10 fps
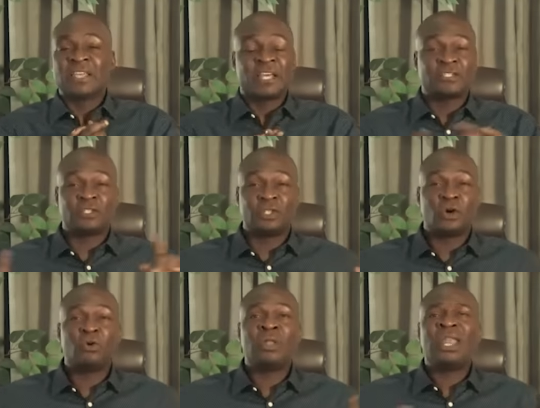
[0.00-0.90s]
There's
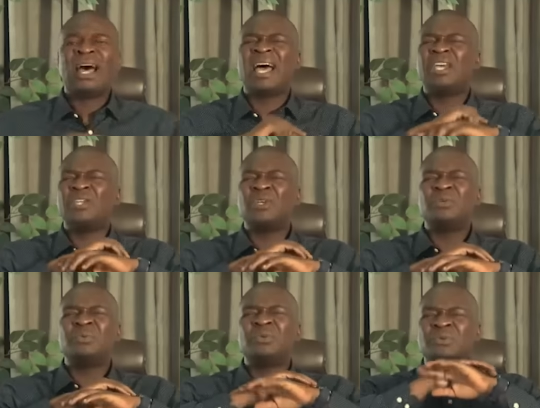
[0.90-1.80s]
no lie
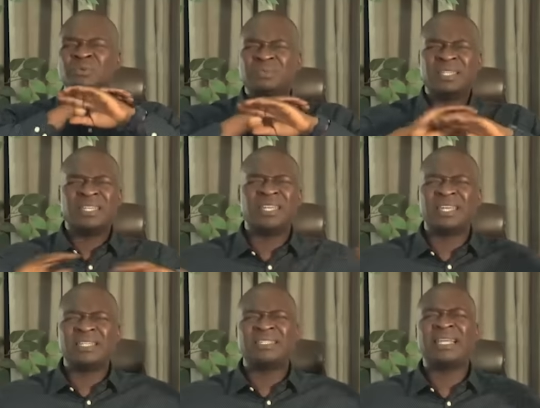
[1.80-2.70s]
you won't
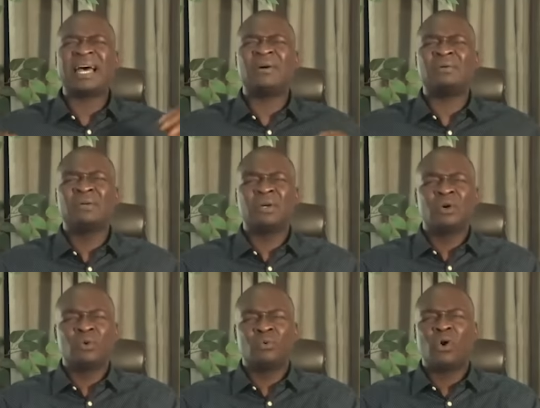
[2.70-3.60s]
kick down,
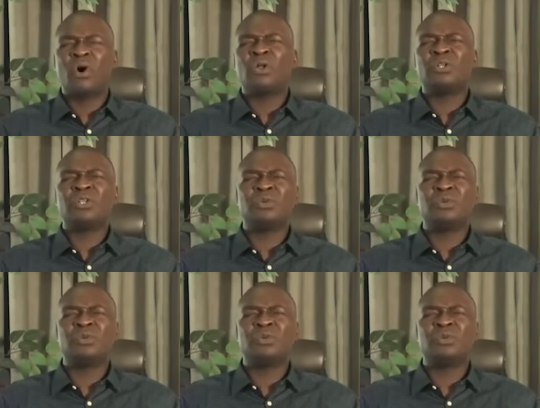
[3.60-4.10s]
wall